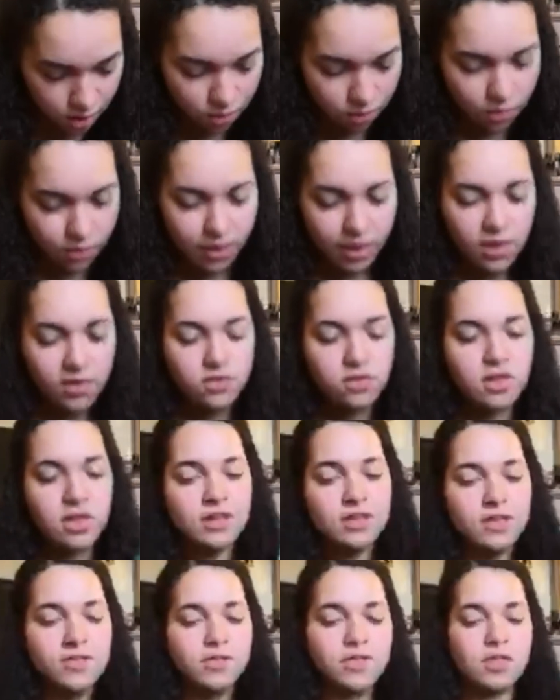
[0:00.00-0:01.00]
Oh, okay, so
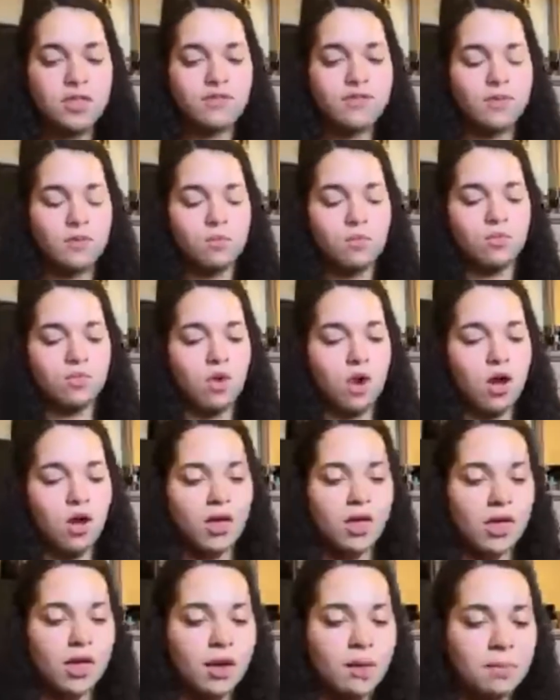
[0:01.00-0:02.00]
that's everything from
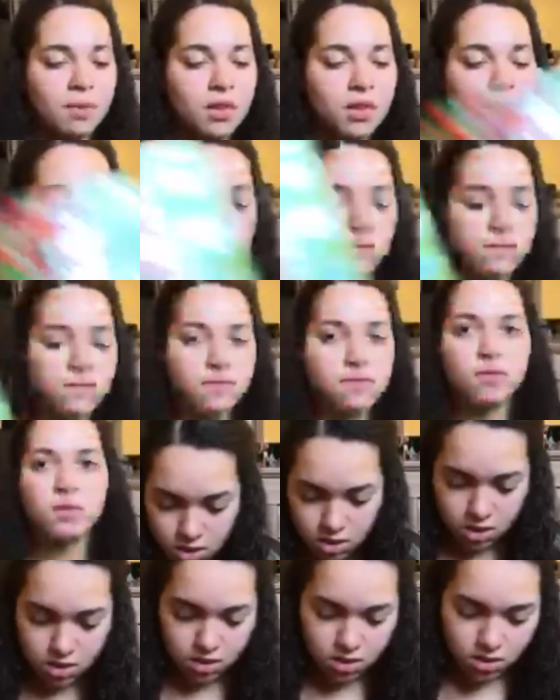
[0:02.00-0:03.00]
Rocky, I believe.
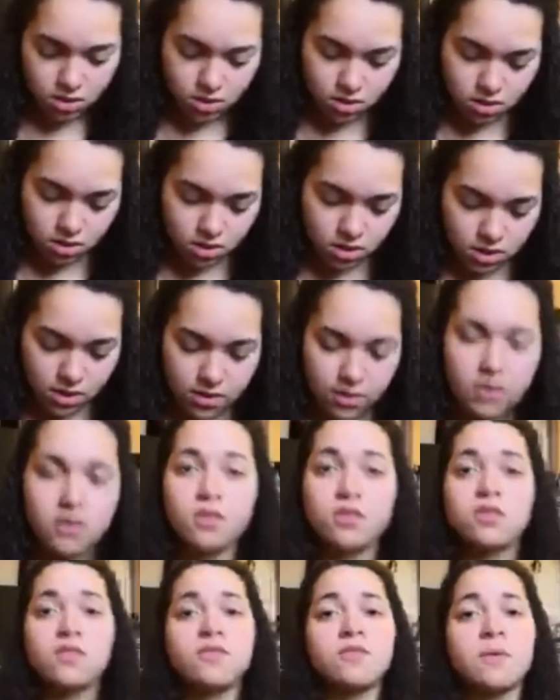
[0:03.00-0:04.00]

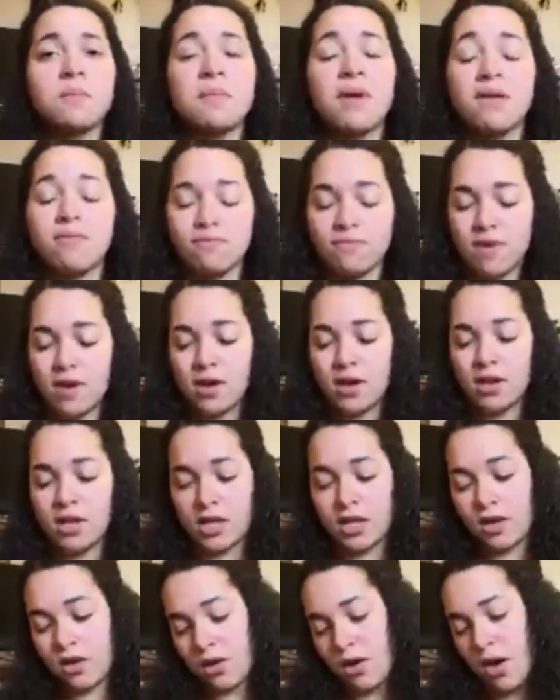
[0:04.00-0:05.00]
This is from my friend
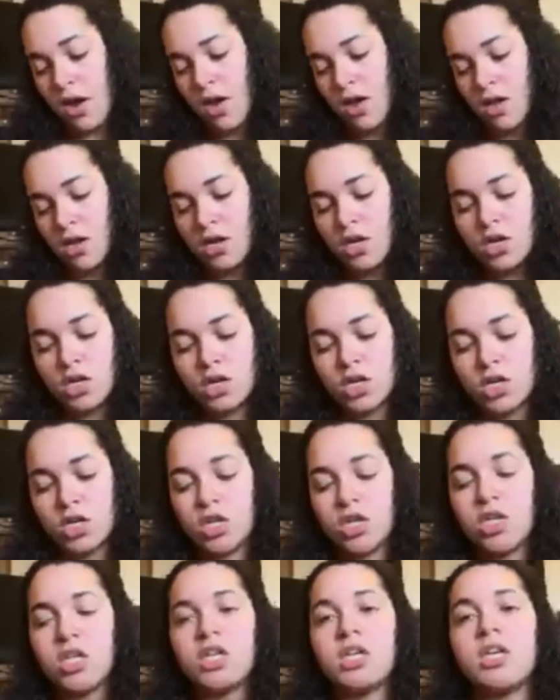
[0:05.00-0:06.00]
Kira.
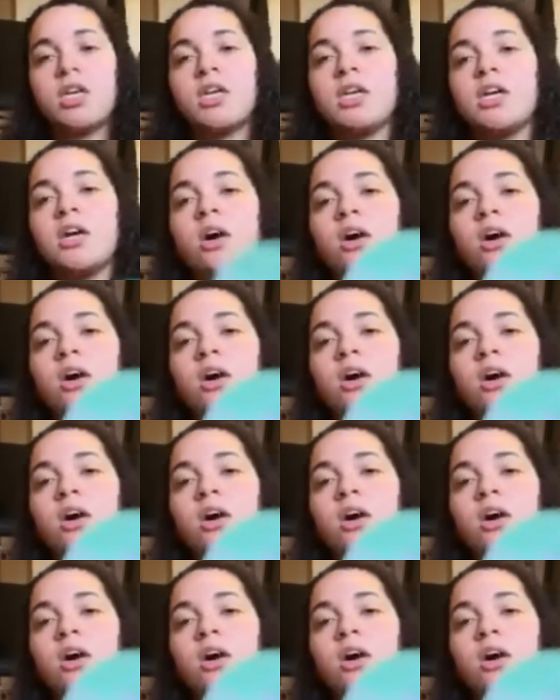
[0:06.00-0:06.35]
She